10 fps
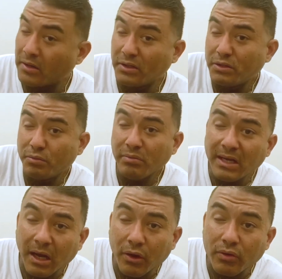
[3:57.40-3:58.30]
this is
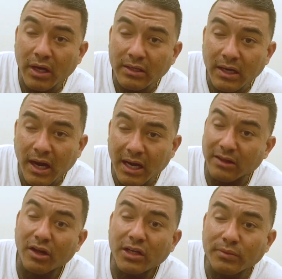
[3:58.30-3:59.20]
me. I don't got an eye. I
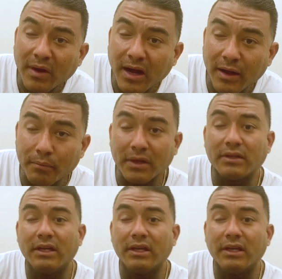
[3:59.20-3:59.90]
lost my eye. Big